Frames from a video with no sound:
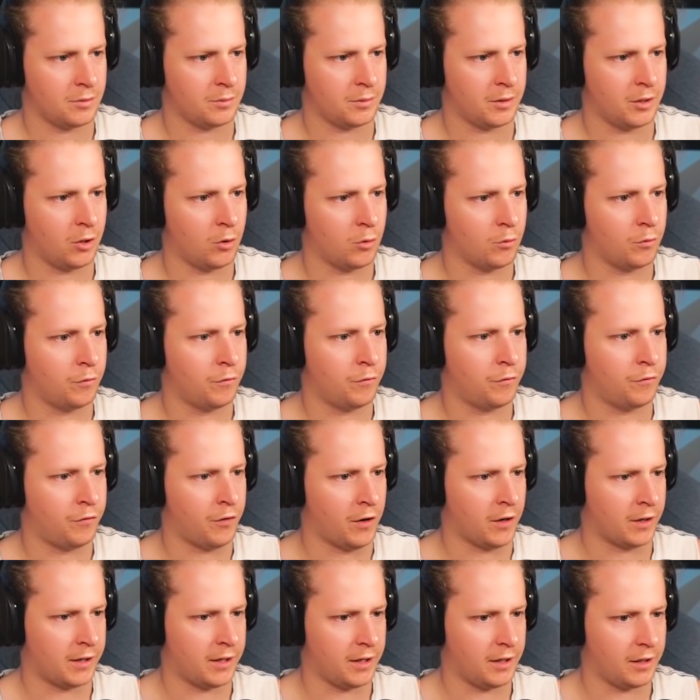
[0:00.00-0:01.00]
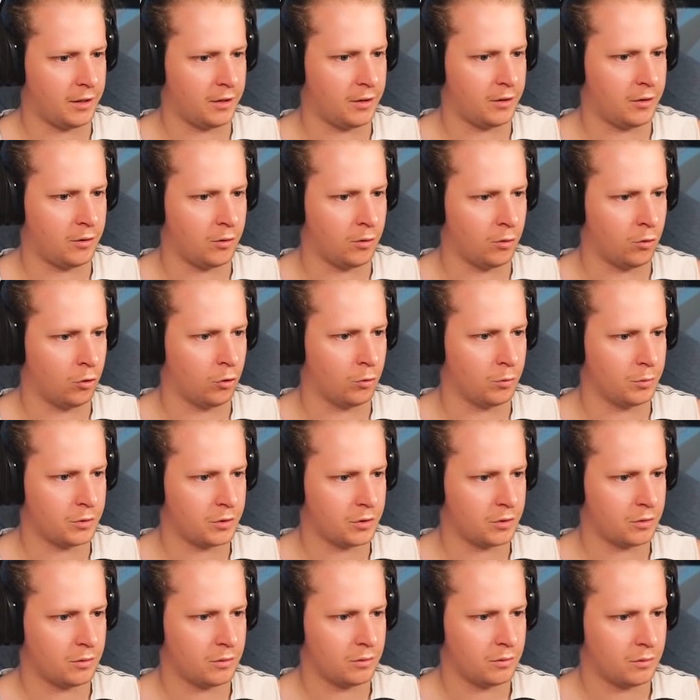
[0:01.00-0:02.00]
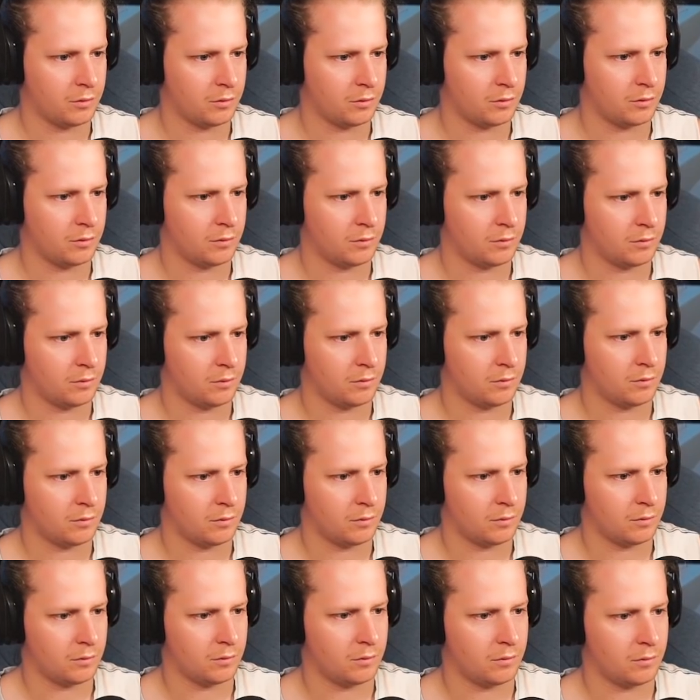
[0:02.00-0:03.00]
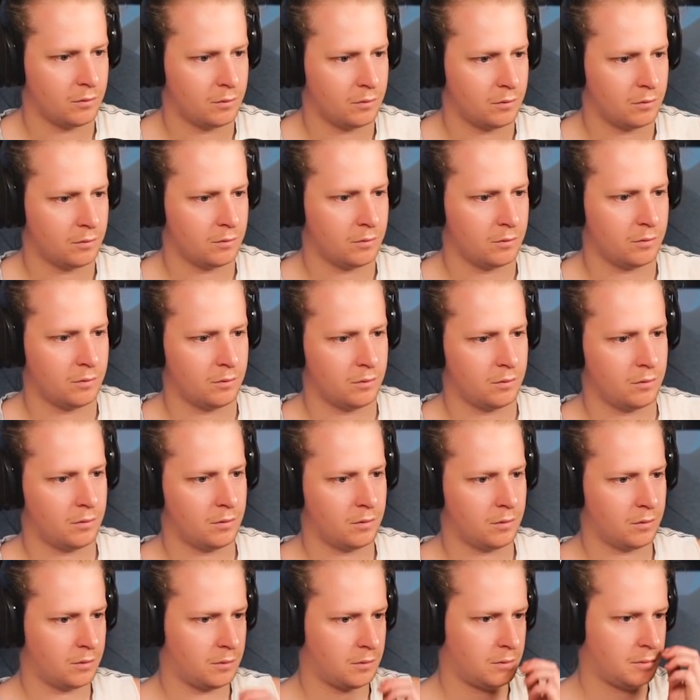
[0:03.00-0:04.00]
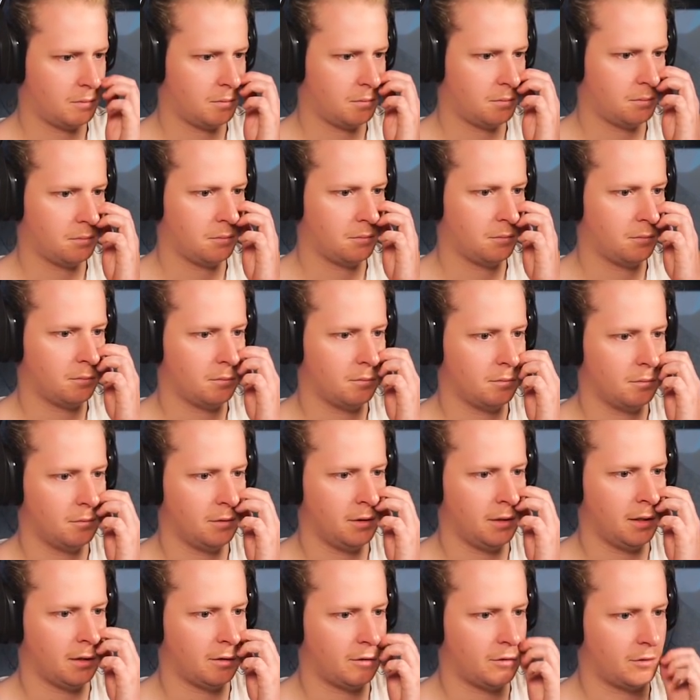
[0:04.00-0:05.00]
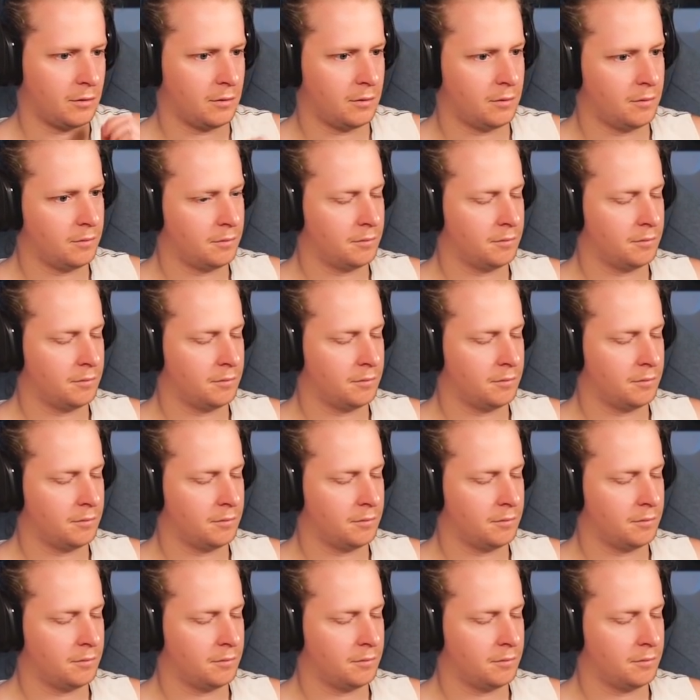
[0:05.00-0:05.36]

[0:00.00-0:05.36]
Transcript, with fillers: my whole oh, he's got spider guts. Corpse. It's typical that Spider-Man has spider guts. Yes. Okay.